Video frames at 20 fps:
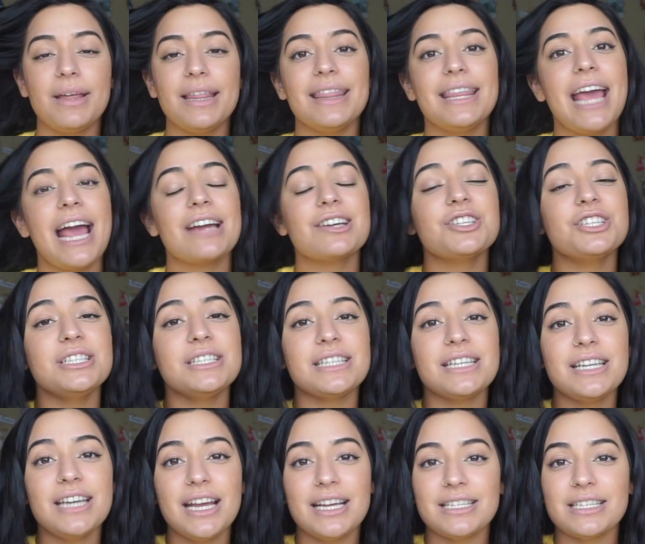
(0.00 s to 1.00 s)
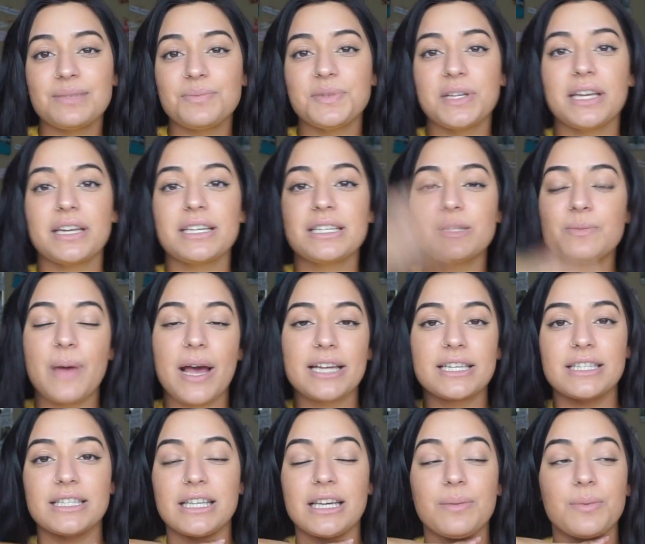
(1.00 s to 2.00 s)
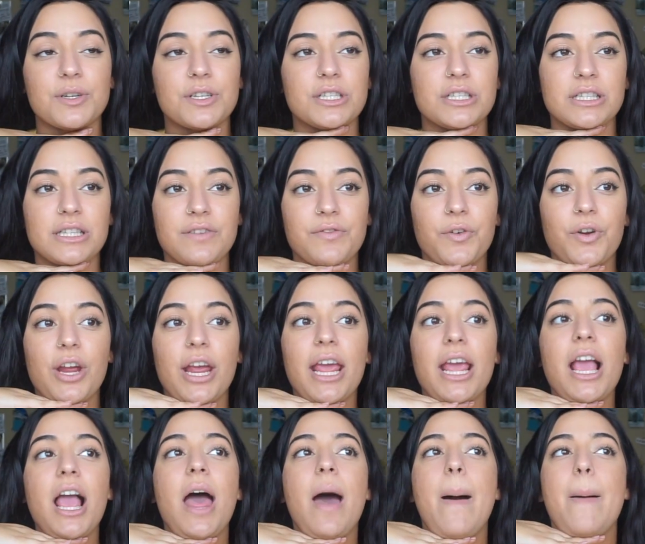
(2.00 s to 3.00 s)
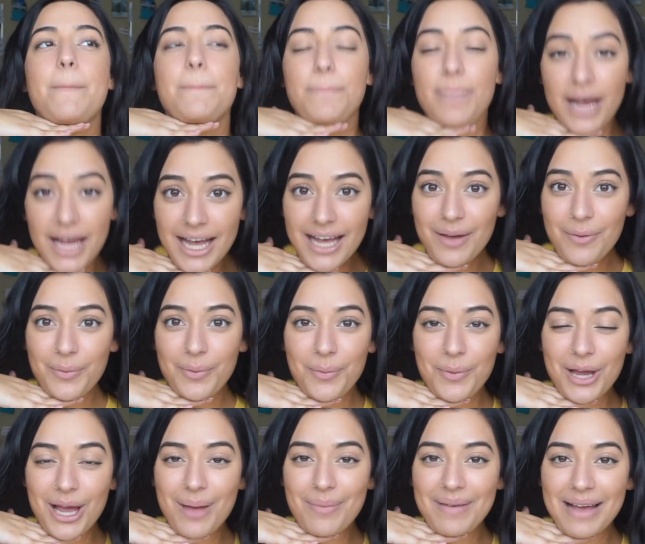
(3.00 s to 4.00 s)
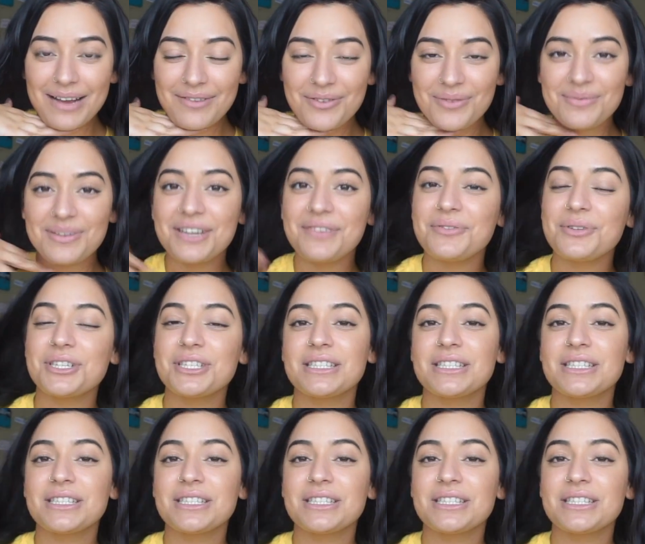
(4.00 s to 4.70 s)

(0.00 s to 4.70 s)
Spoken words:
They actually did end up sending us back to labor and delivery, but when we got back from labor and